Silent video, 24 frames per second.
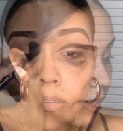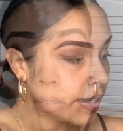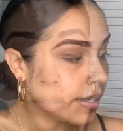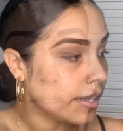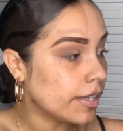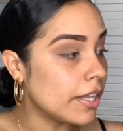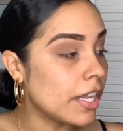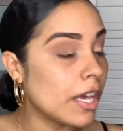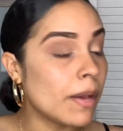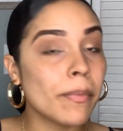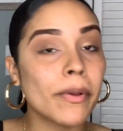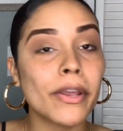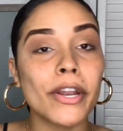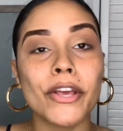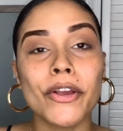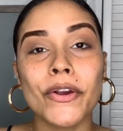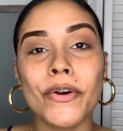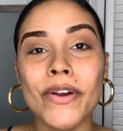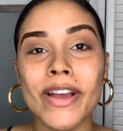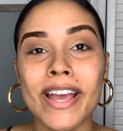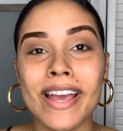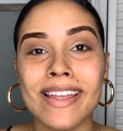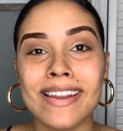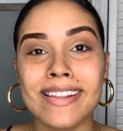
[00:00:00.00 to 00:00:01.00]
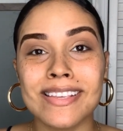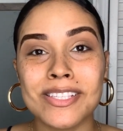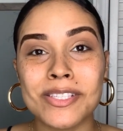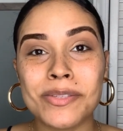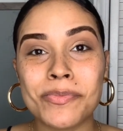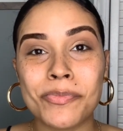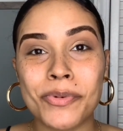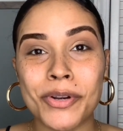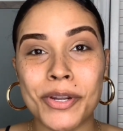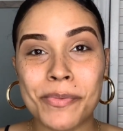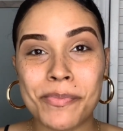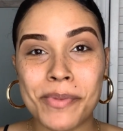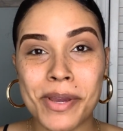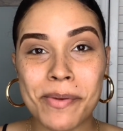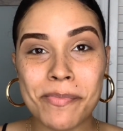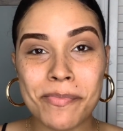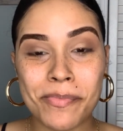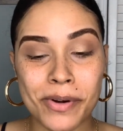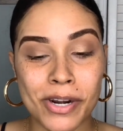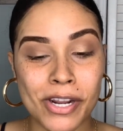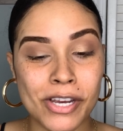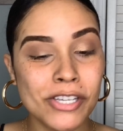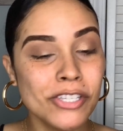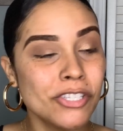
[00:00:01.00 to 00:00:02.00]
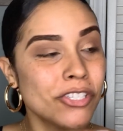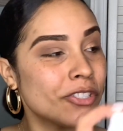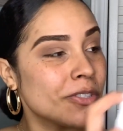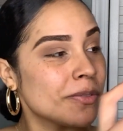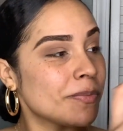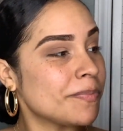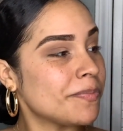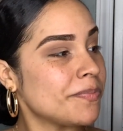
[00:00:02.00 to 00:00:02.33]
Now I'm gonna go ahead and spray my brush.